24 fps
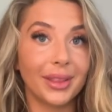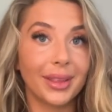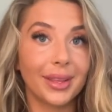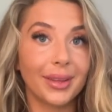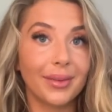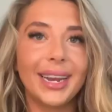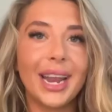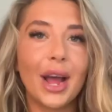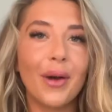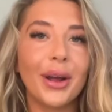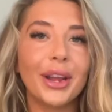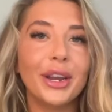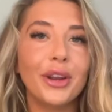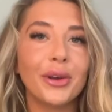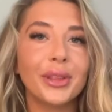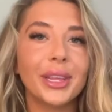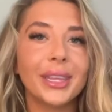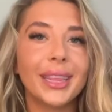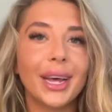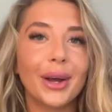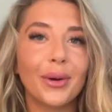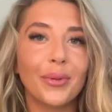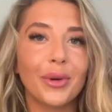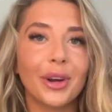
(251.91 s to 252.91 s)
Now, I know that
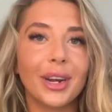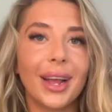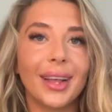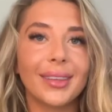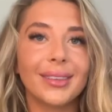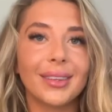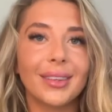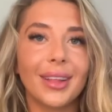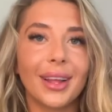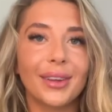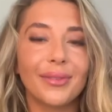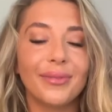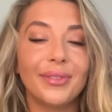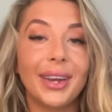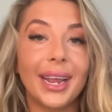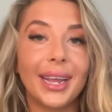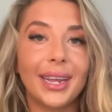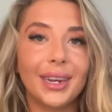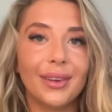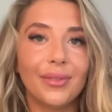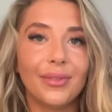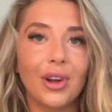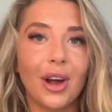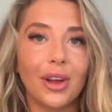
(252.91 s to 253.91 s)
that word has a lot of
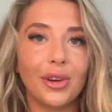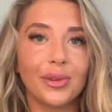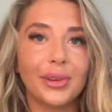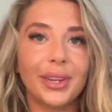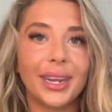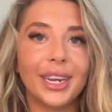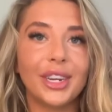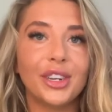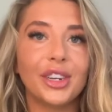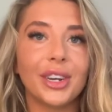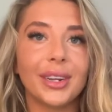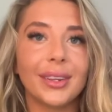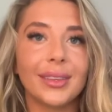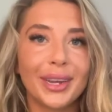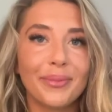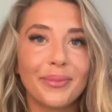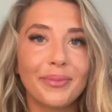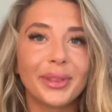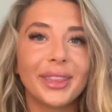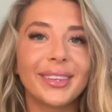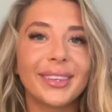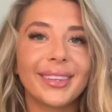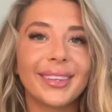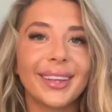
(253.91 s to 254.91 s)
negative connotations, but
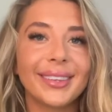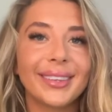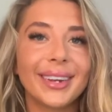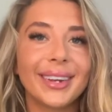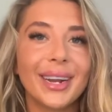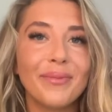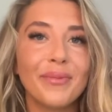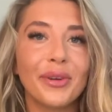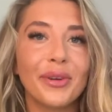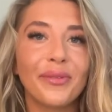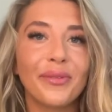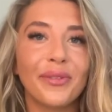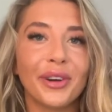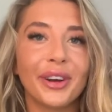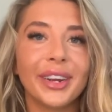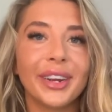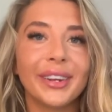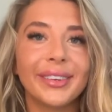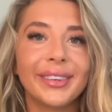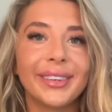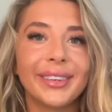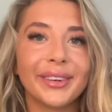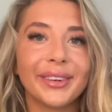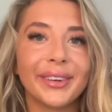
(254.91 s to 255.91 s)
the sense that I'm referring
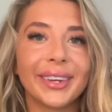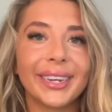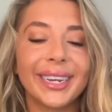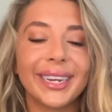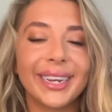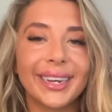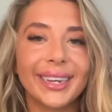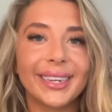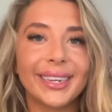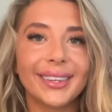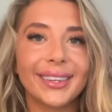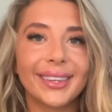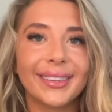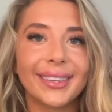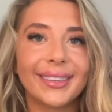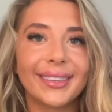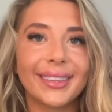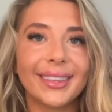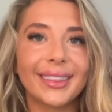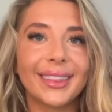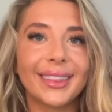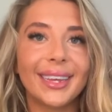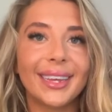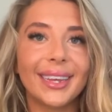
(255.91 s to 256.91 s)
to it is
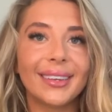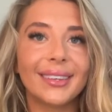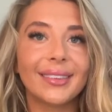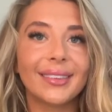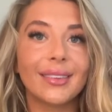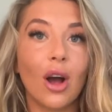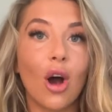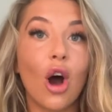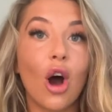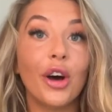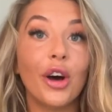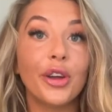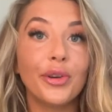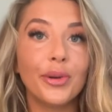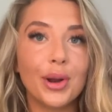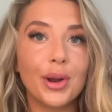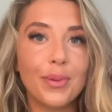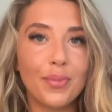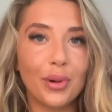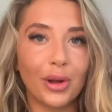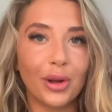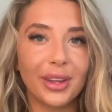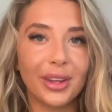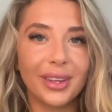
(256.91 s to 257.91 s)
this
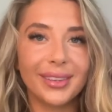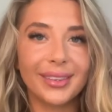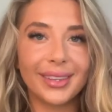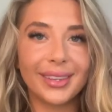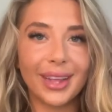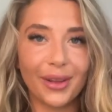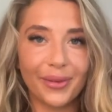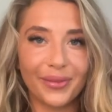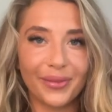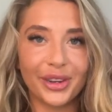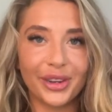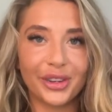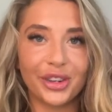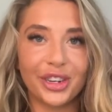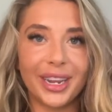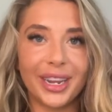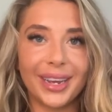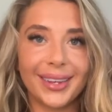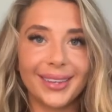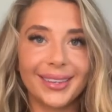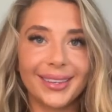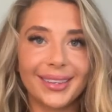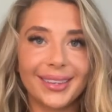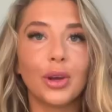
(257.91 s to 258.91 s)
honorable
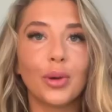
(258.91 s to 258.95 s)
selfishness,